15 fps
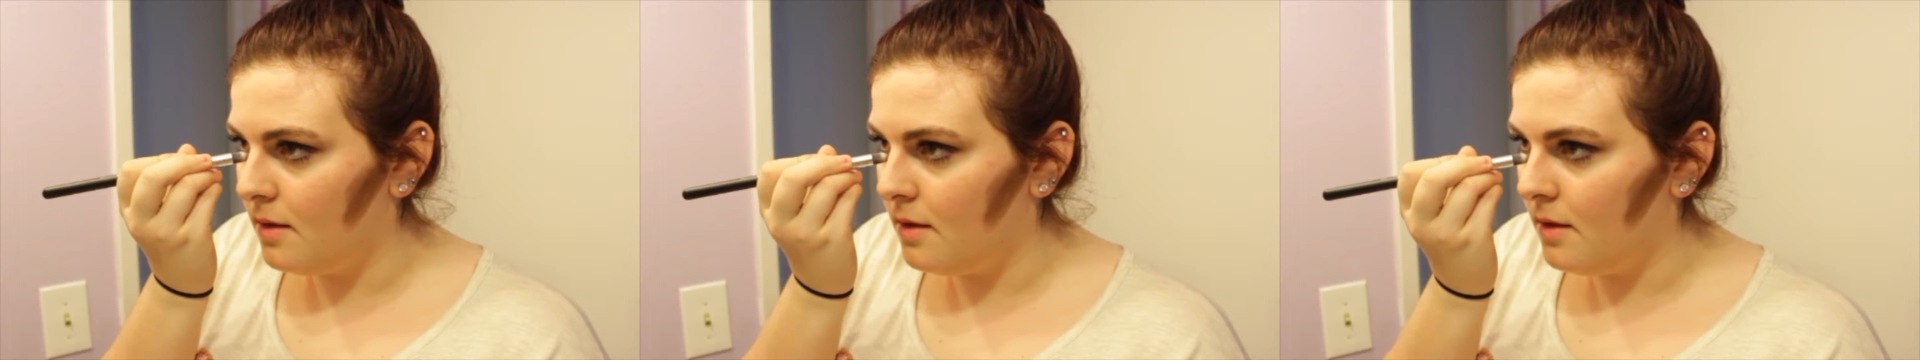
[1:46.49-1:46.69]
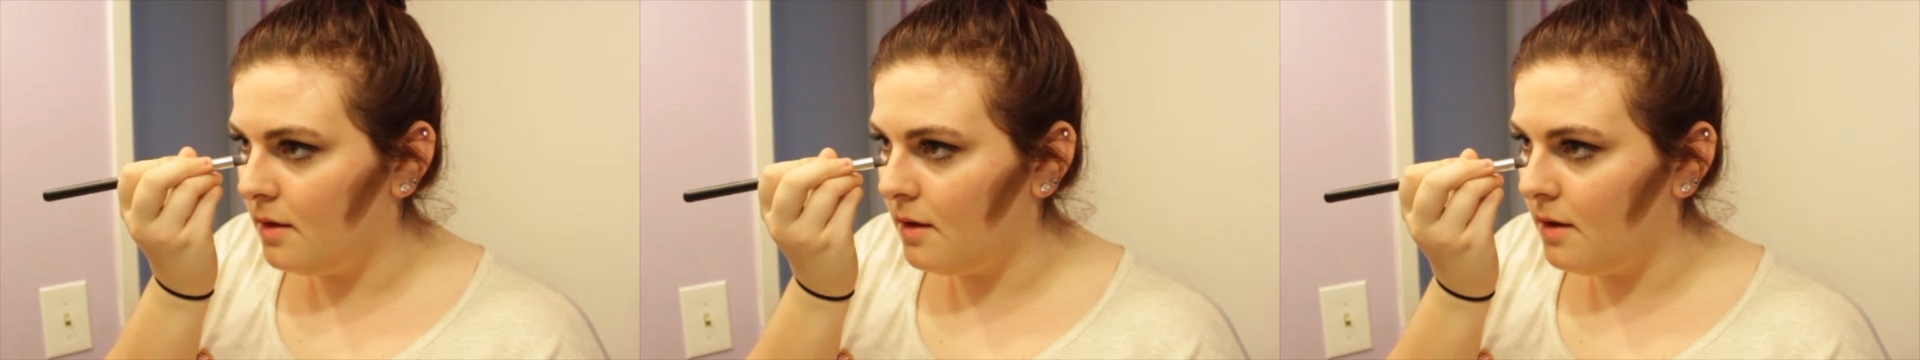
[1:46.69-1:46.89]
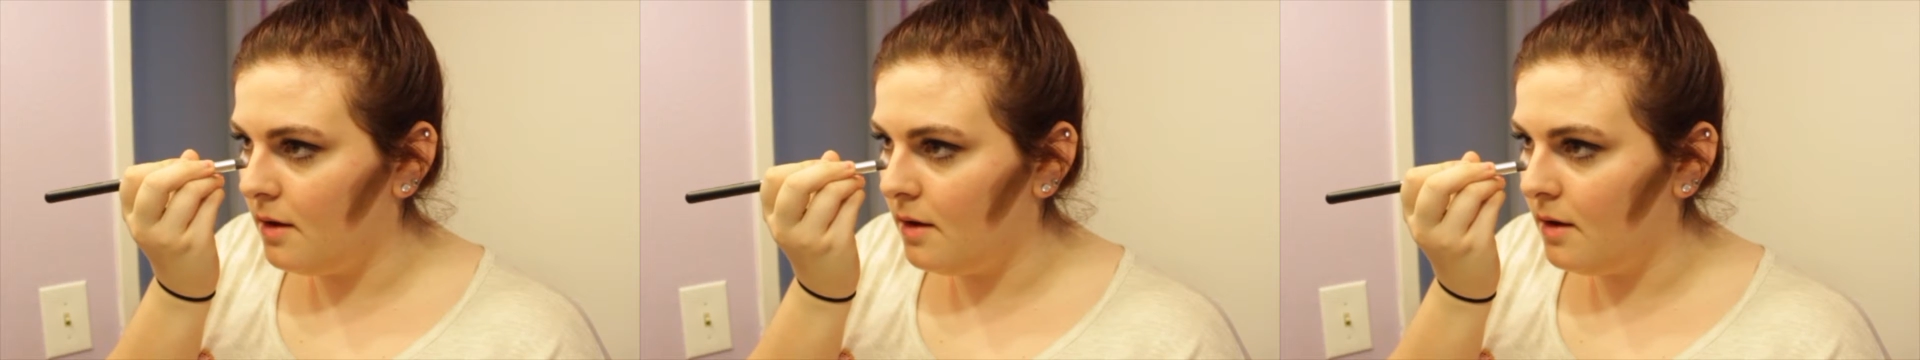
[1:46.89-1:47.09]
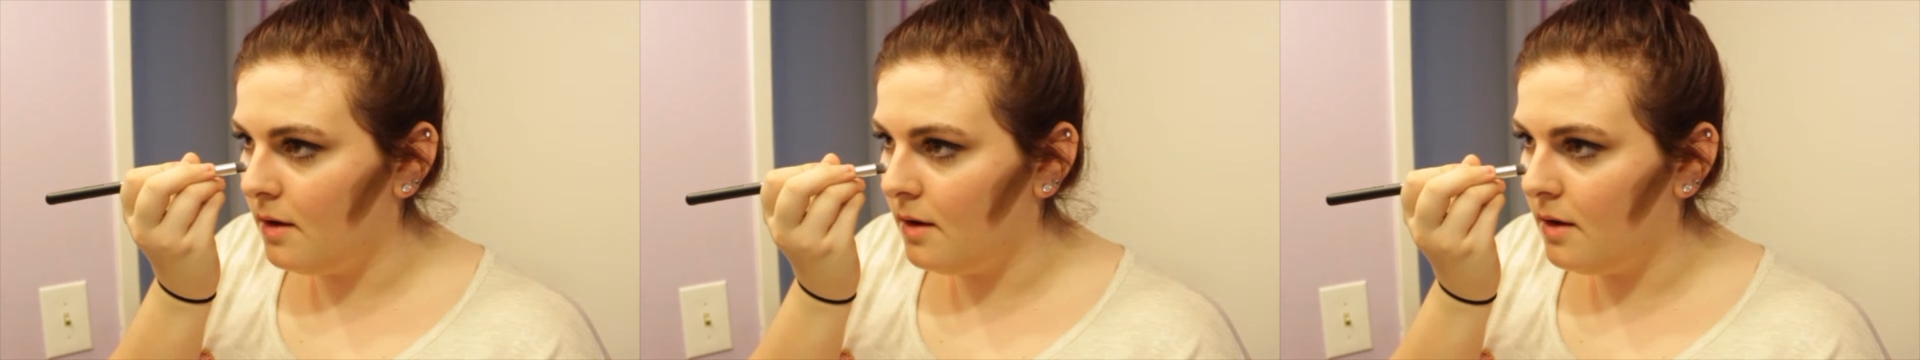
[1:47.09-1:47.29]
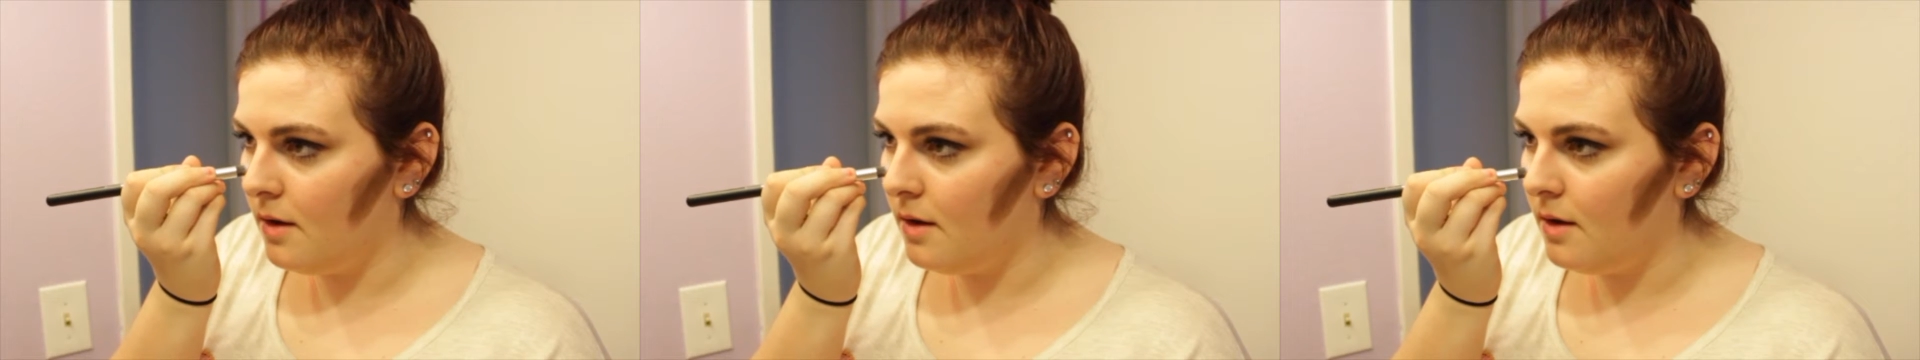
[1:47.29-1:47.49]

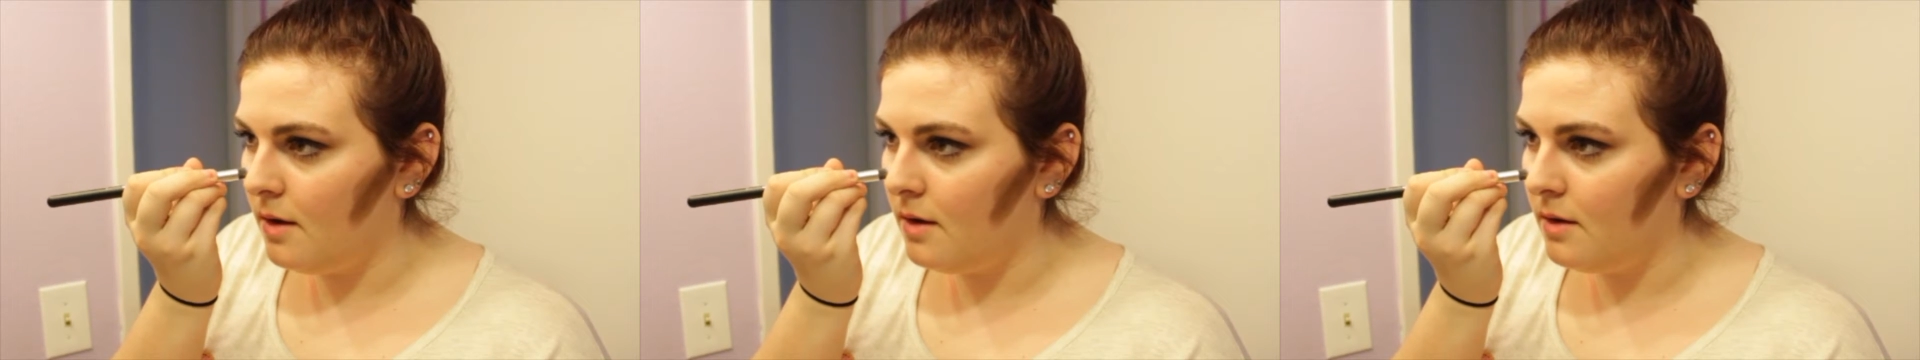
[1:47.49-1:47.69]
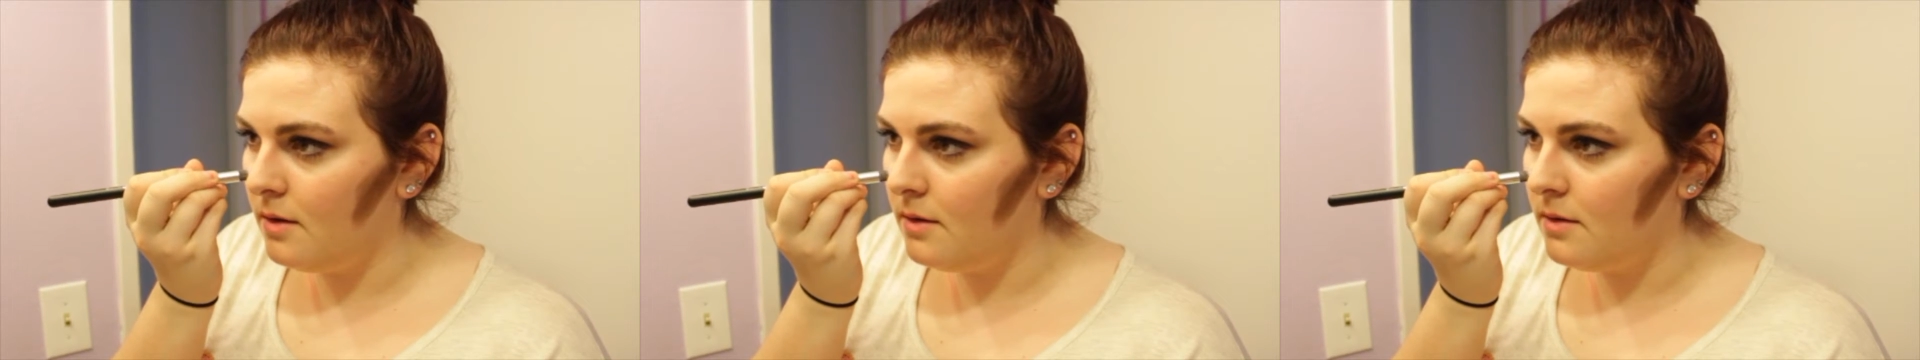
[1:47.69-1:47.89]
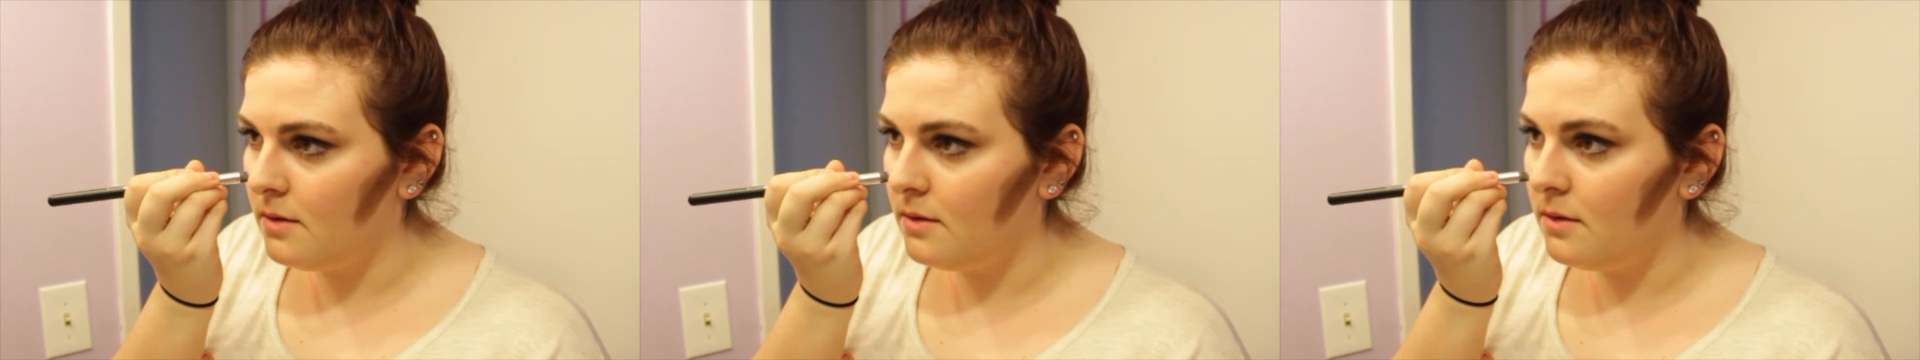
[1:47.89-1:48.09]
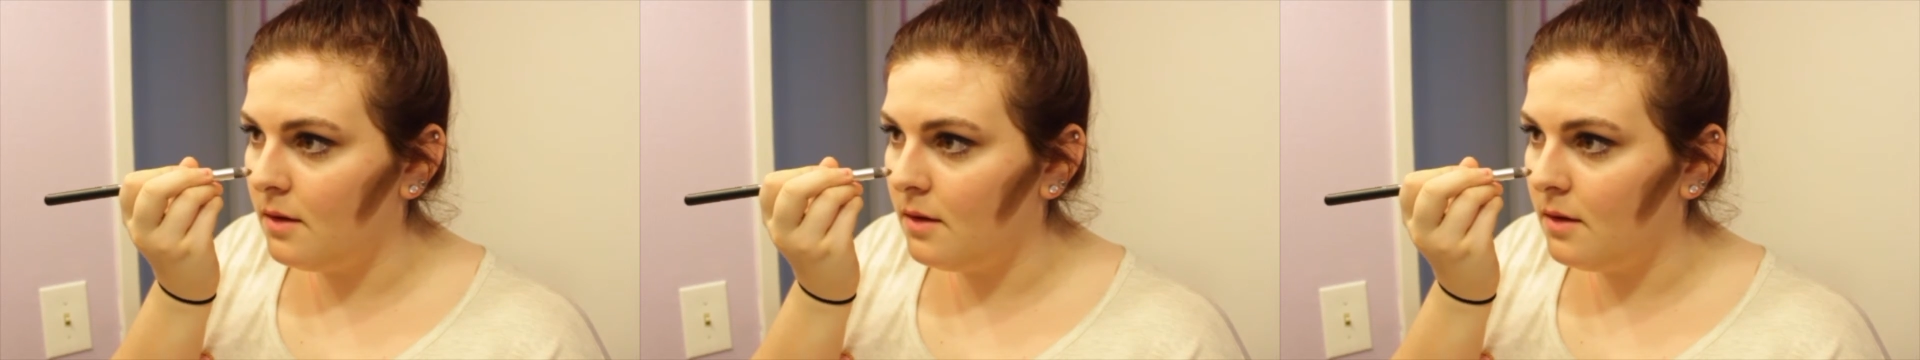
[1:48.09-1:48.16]
this.